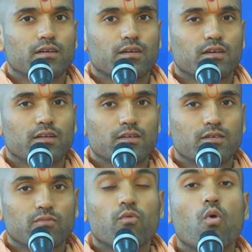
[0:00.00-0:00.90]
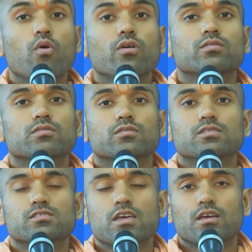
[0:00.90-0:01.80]
for the sake of
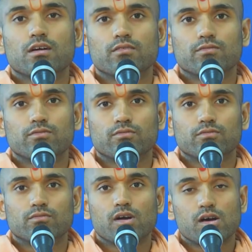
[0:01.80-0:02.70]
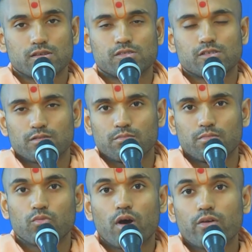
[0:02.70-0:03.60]
us, Bhagwan
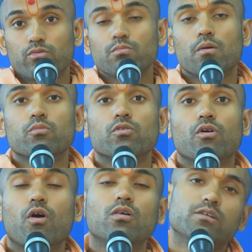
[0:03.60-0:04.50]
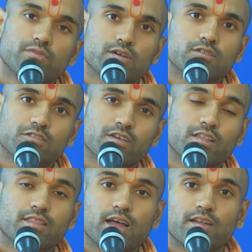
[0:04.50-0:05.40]
remembered all of us in that
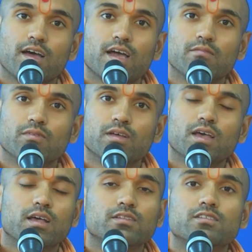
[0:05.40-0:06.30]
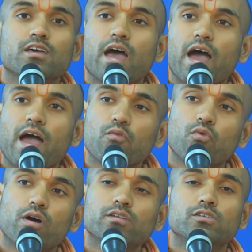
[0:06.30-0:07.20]
time and said, I want to
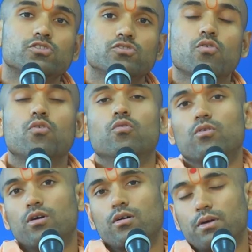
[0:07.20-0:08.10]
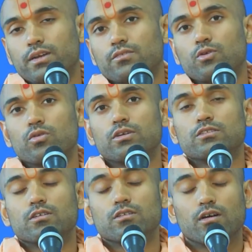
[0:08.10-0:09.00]
show my devotees
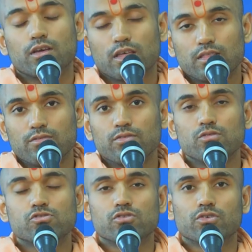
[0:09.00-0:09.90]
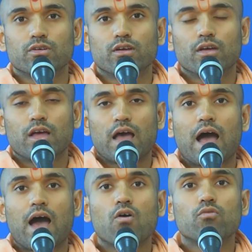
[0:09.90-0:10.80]
in the future how
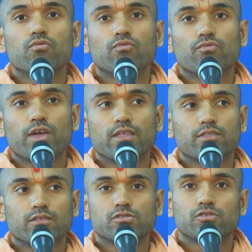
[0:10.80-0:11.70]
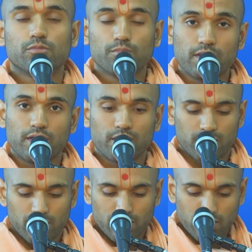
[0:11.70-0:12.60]
faith should be.
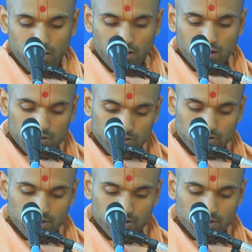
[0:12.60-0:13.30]
Due to that,